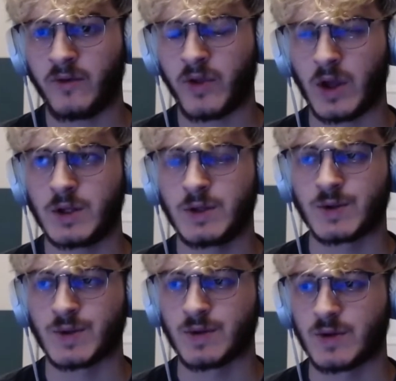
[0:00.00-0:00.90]
any of that
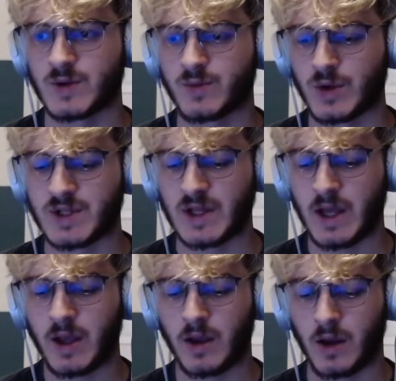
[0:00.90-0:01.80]
news was brought to
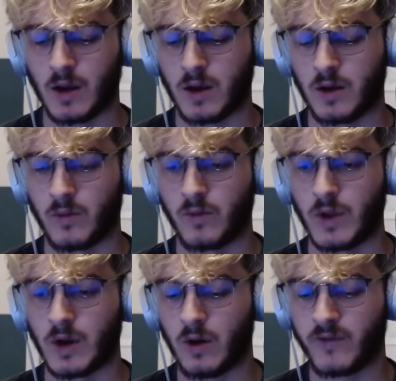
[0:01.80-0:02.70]
light,
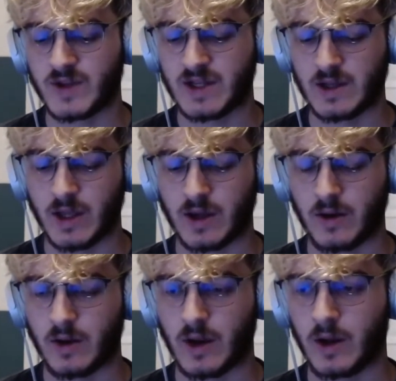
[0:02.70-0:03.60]
obviously like
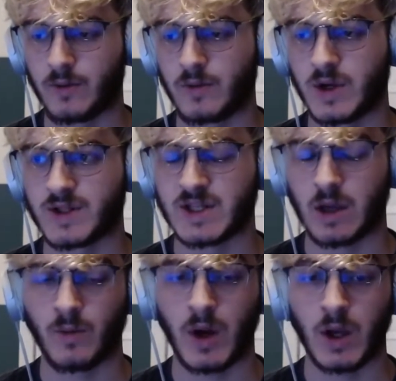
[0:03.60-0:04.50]
I had
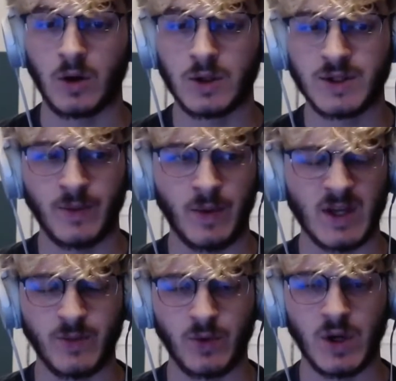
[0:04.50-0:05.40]
set my goals and
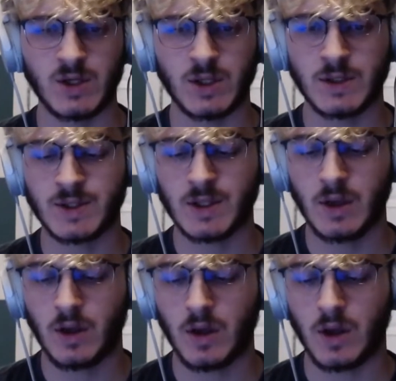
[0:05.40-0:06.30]
aspirations.
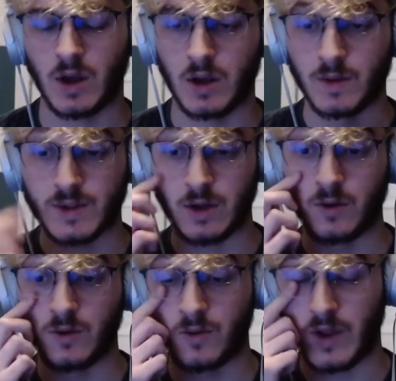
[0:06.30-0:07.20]

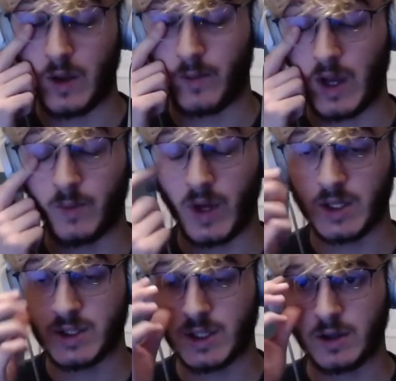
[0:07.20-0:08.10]
So with our
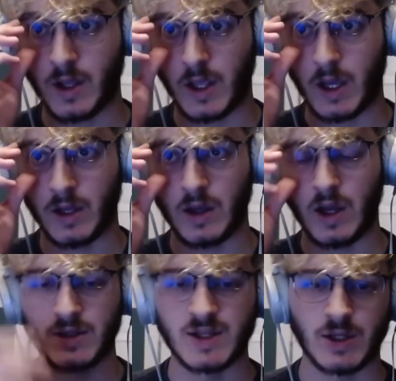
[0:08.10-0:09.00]
manager, like
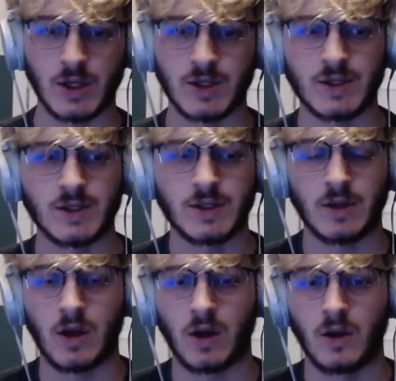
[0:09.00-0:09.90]
I
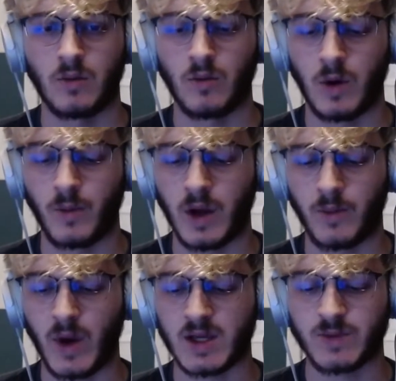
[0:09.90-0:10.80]
discussed, well,
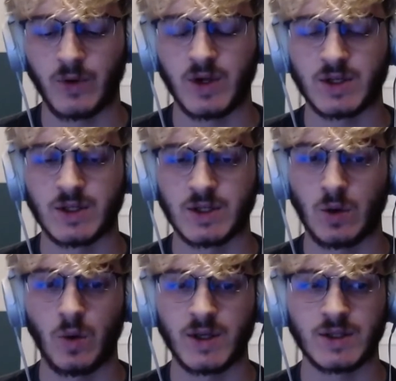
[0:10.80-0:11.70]
my aspirations is
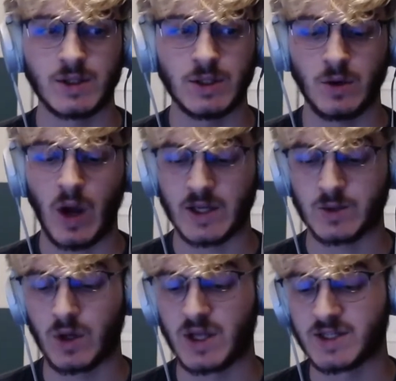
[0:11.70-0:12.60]
always to do
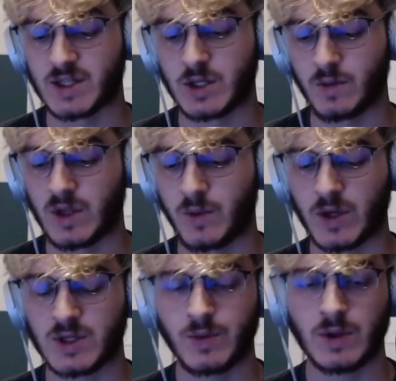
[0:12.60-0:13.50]
as well as is humanly
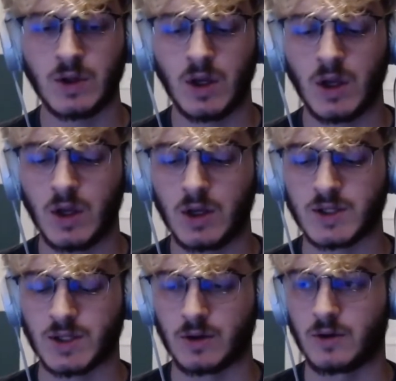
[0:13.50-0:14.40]
possible.
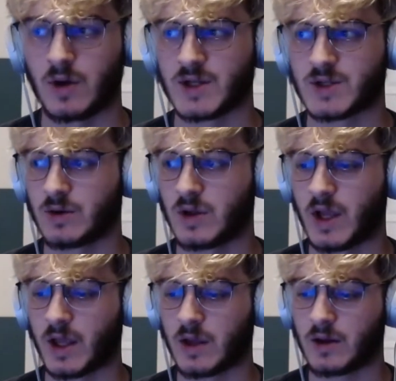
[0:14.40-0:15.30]
So I saw
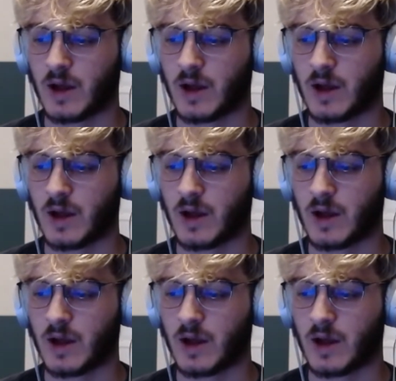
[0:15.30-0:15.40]
like